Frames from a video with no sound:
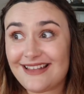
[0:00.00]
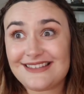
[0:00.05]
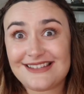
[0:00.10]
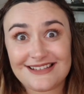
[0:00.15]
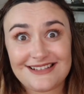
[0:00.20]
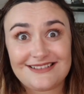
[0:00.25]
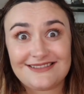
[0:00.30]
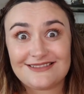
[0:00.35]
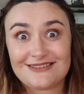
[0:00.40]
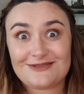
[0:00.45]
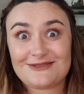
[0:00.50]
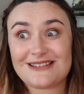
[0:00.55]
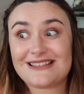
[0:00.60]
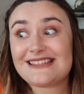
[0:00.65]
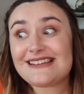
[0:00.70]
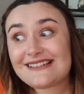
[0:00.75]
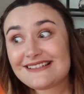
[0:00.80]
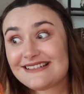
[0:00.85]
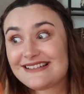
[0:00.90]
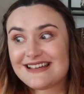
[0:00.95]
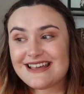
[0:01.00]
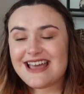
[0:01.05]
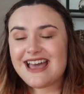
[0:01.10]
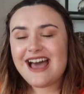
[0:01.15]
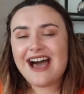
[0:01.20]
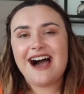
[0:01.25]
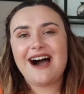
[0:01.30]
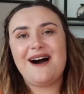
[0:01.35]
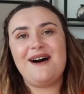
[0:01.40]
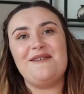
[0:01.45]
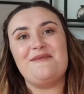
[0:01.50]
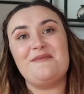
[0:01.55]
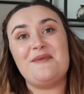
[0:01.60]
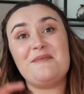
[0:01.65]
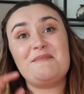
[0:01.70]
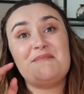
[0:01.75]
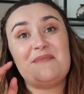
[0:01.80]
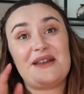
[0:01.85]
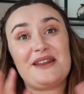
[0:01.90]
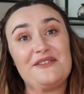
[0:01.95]
that's a dong twister,
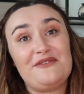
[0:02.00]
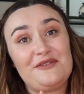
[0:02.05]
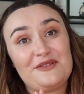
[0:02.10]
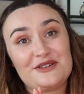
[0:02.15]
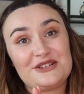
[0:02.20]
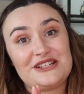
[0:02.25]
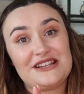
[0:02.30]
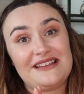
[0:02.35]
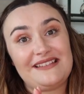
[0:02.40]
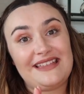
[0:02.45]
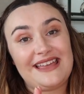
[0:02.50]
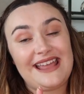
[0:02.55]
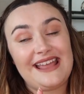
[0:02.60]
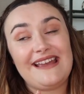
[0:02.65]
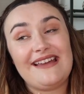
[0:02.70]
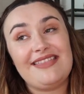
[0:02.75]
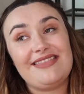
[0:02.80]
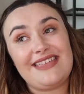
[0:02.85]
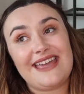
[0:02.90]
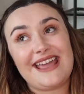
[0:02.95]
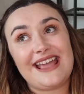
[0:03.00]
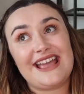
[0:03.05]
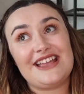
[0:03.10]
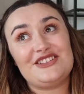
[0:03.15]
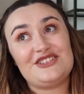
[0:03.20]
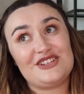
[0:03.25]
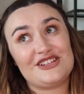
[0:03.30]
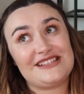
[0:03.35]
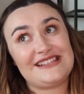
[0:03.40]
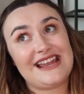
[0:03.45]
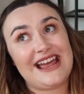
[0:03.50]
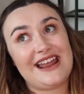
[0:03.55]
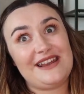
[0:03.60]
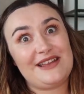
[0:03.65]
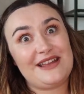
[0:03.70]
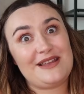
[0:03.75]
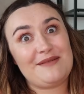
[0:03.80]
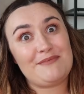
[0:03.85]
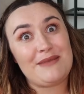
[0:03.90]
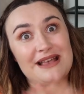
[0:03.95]
um, but unfortunately they had just had
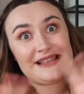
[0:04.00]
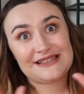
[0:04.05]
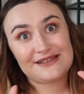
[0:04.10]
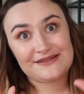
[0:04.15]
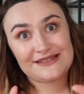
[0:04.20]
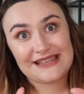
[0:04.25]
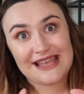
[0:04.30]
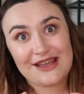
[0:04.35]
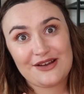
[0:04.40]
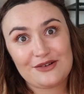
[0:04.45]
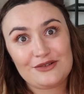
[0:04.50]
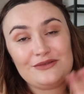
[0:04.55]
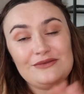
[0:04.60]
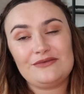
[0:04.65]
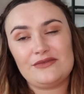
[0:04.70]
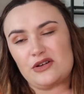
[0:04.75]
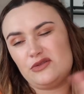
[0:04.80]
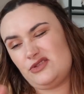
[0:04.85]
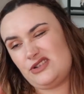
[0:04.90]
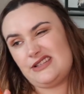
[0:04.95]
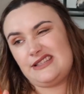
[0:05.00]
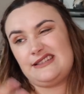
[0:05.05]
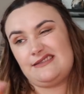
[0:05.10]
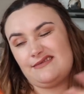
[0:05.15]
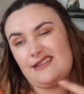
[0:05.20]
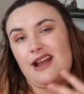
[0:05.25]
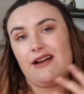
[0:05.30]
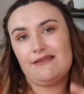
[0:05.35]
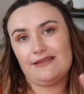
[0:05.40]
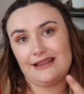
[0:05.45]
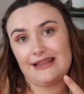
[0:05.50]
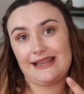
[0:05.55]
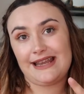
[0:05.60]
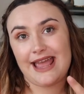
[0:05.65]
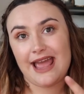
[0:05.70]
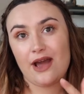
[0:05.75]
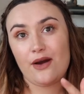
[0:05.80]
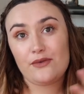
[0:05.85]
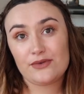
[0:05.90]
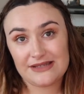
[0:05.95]
a massive sale, or just currently
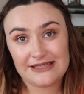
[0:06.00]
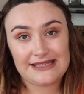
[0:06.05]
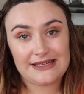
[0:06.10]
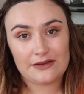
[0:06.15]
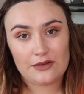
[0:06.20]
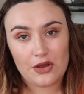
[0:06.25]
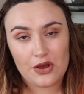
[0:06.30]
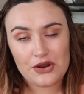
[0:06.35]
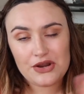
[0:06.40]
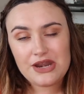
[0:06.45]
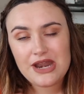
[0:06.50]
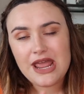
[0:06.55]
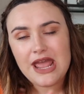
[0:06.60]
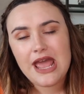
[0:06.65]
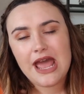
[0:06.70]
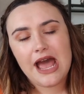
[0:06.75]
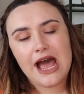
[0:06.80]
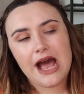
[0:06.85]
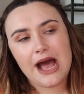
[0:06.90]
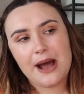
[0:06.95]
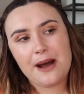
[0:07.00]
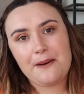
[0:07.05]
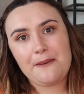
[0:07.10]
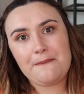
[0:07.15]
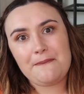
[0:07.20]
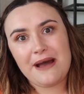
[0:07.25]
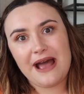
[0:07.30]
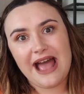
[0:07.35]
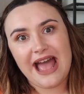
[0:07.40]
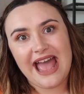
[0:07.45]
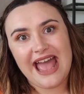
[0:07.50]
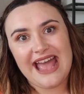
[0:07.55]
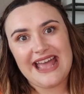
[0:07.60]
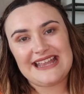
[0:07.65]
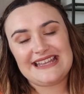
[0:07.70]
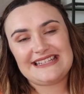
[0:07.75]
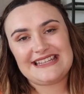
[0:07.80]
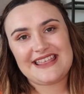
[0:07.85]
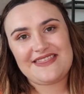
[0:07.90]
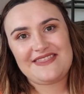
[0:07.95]
now, still on, um,
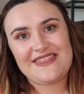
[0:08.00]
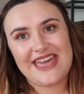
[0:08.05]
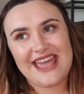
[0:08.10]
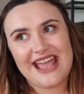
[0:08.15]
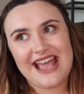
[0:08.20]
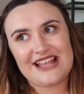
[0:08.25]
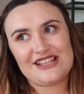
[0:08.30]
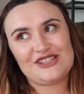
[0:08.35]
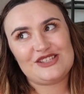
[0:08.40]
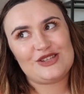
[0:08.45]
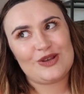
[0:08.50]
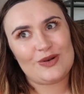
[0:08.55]
and they had